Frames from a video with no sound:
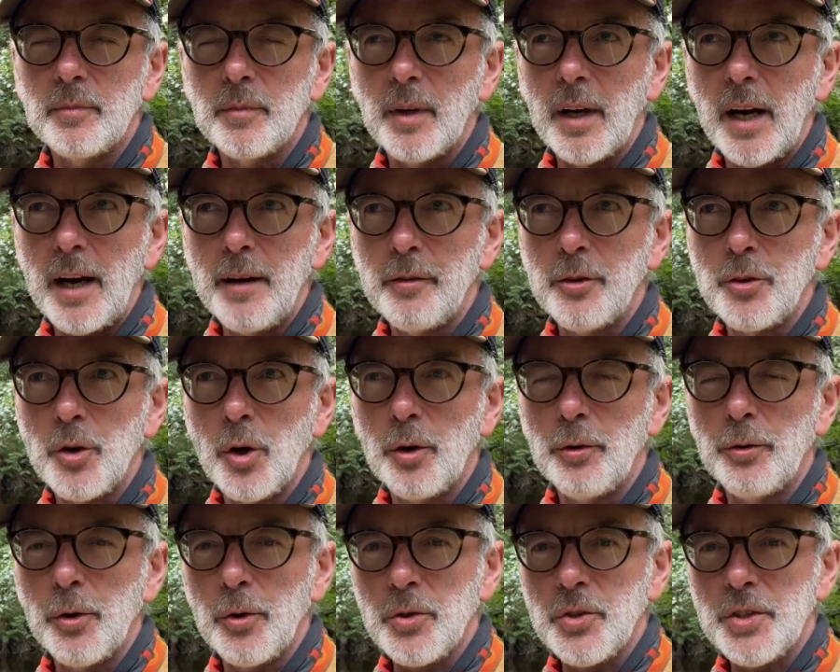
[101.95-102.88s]
either north
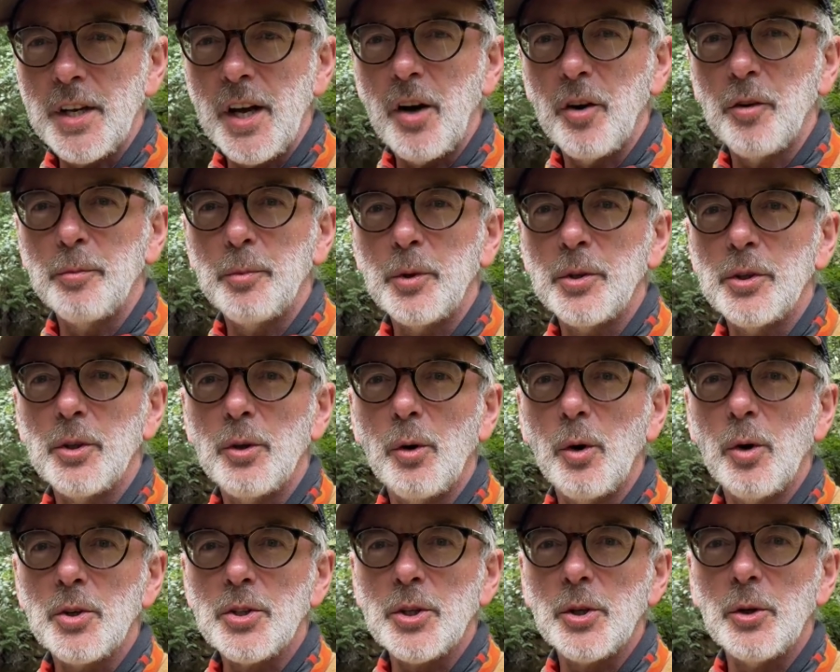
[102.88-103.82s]
or south, but you
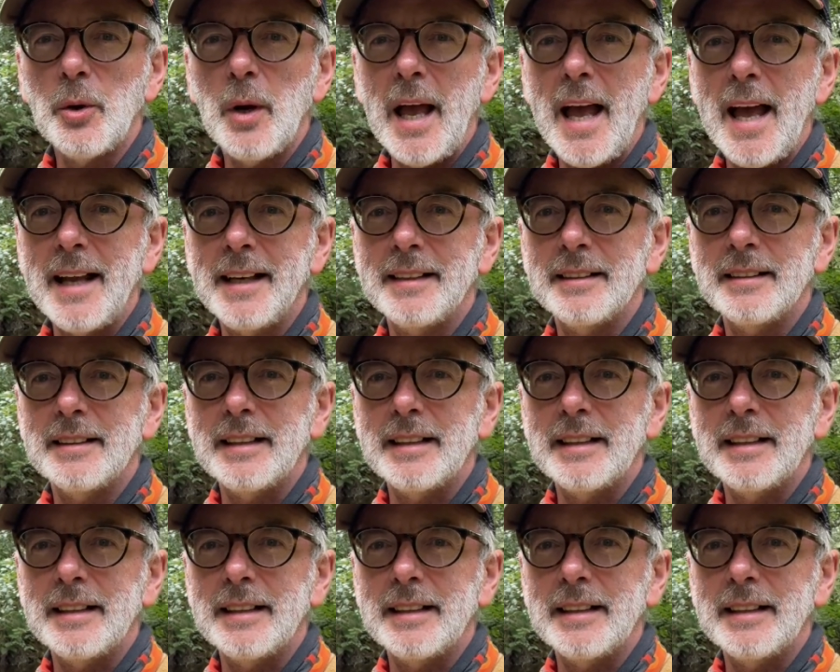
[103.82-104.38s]
also head